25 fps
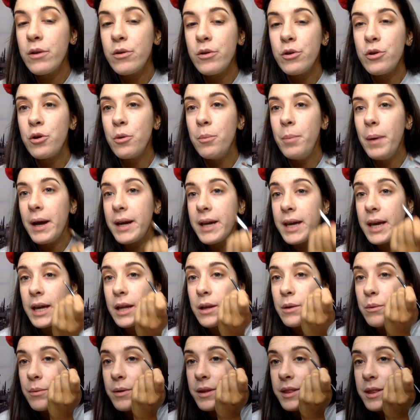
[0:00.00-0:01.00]
I'm going to go back
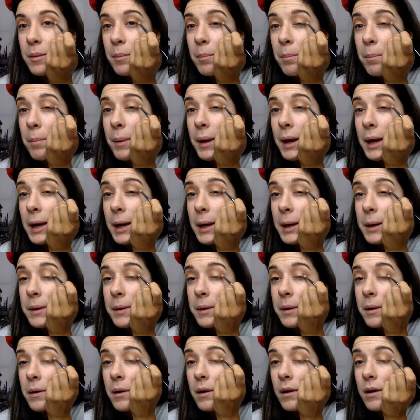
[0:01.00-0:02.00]
in with the
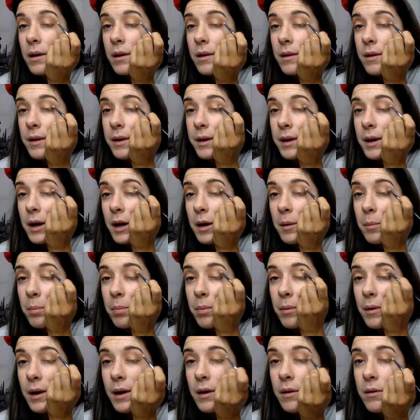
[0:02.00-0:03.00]
baked colour, the dark
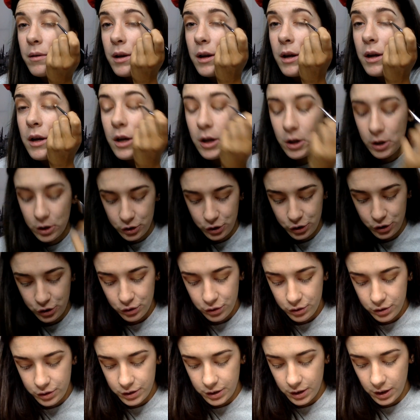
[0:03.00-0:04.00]
brown,
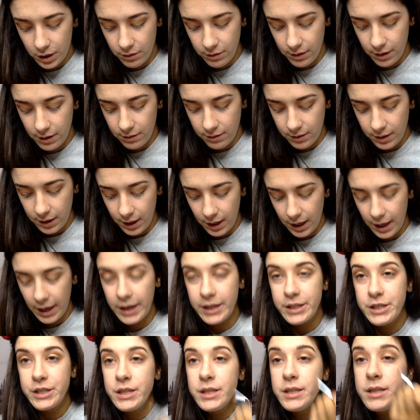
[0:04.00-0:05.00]
just around the
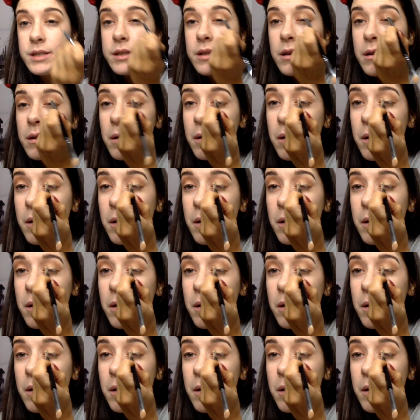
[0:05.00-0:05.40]
edges.